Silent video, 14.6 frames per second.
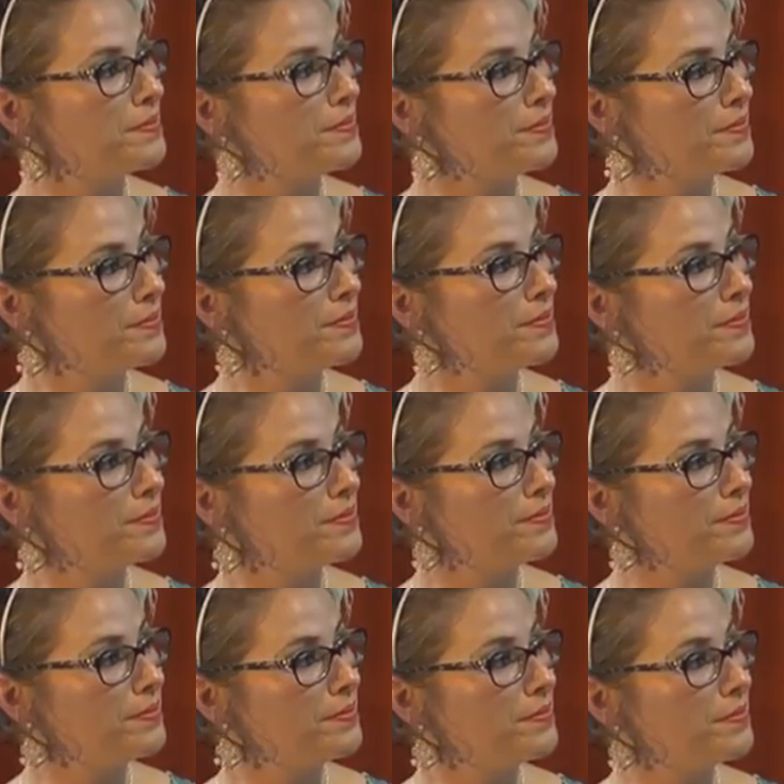
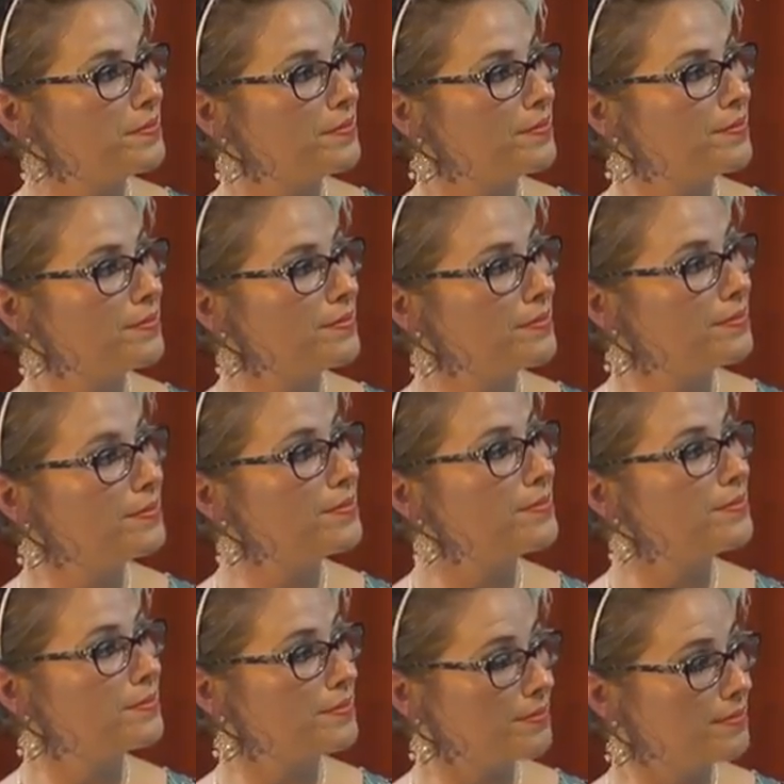
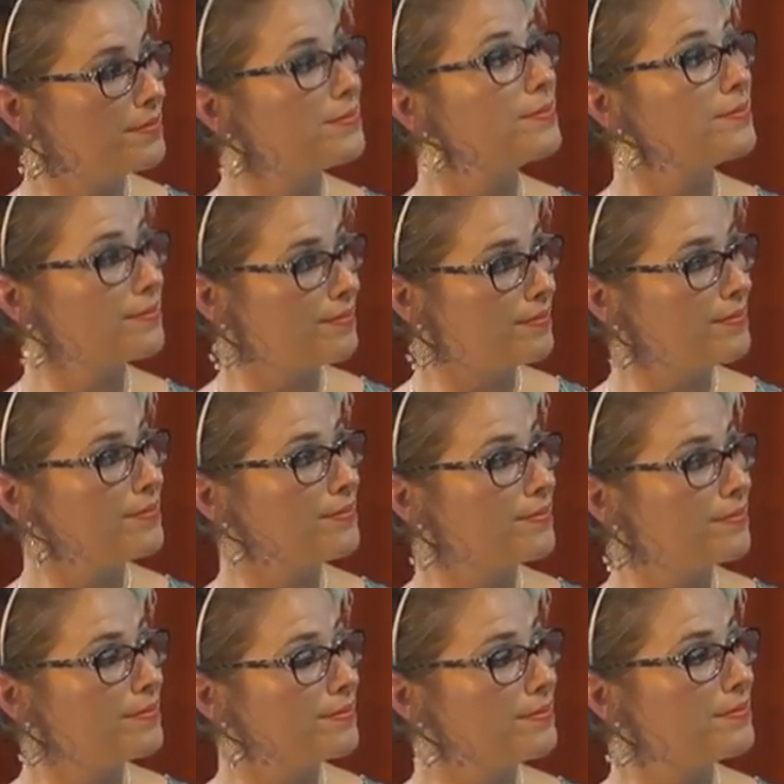
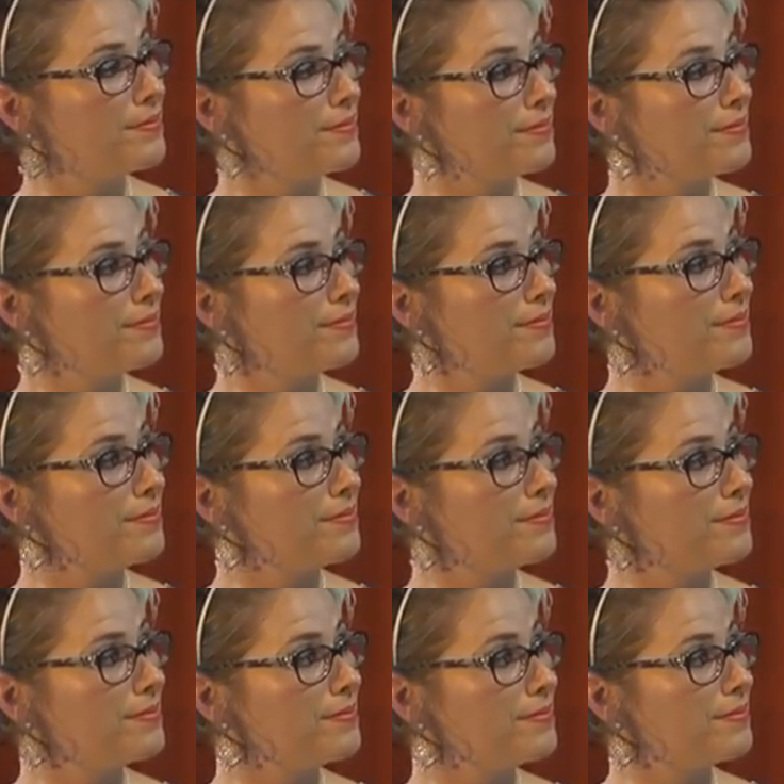
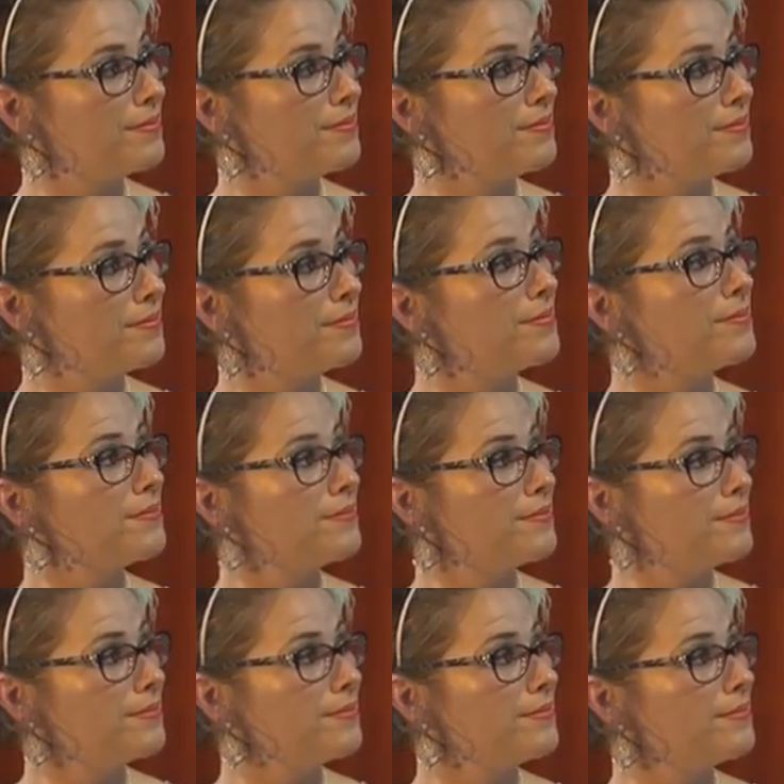
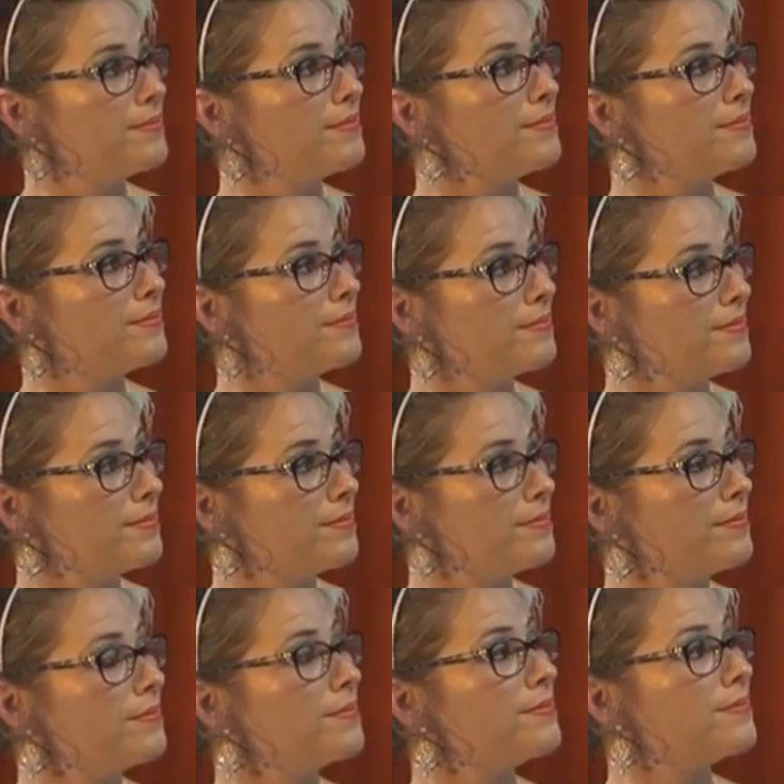
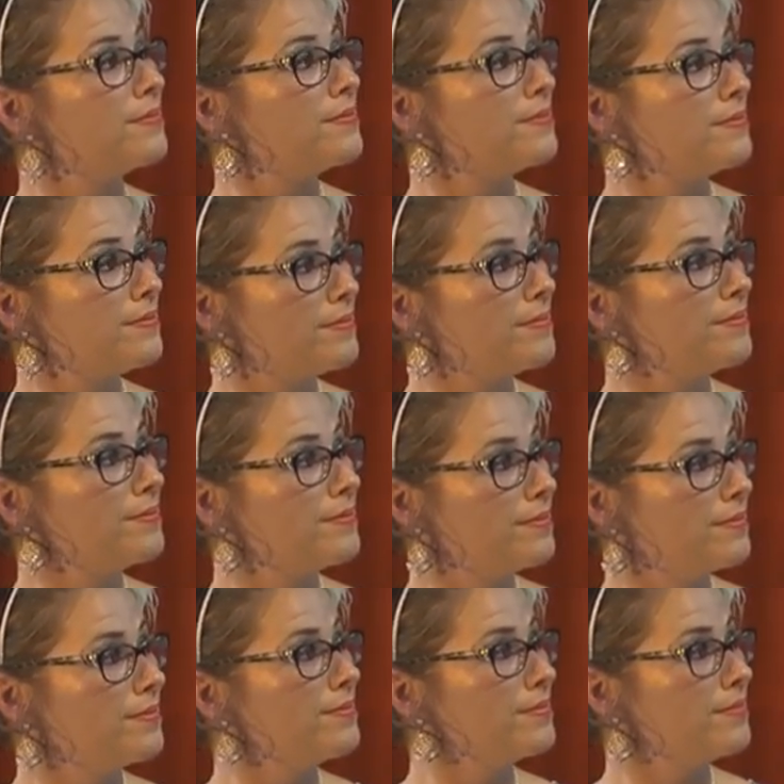
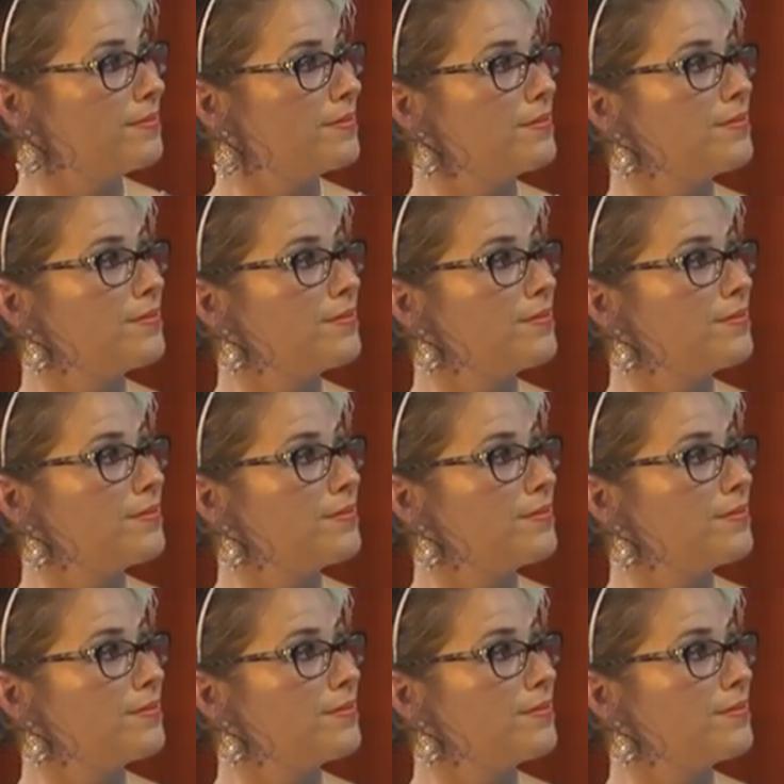This person isn't speaking.